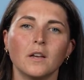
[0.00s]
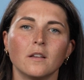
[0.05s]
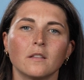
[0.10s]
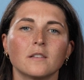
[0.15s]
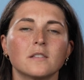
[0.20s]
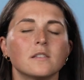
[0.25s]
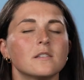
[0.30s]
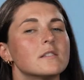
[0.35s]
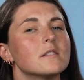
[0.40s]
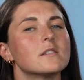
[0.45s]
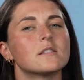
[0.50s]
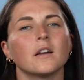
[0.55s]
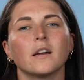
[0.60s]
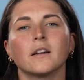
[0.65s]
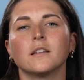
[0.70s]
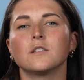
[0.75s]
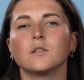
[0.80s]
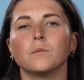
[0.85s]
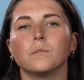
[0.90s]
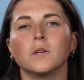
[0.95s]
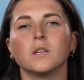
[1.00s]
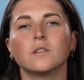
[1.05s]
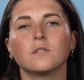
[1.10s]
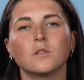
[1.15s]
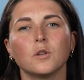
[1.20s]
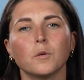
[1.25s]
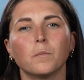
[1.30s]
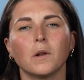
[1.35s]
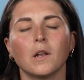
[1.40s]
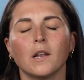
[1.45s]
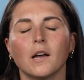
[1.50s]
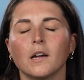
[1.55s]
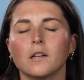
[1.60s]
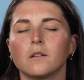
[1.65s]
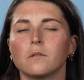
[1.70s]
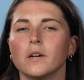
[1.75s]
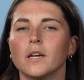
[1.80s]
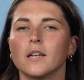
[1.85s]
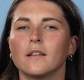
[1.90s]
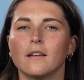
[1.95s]
This is designed to be super
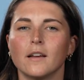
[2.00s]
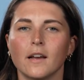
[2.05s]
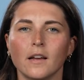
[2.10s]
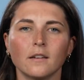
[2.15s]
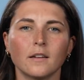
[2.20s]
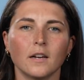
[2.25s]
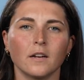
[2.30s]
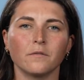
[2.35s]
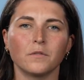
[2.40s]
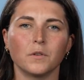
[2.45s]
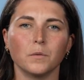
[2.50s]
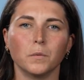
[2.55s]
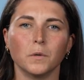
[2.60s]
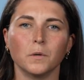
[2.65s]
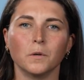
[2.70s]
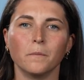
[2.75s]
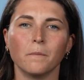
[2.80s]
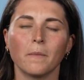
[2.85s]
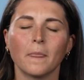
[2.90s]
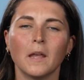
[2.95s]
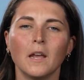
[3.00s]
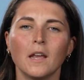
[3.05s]
lightweight and comfortable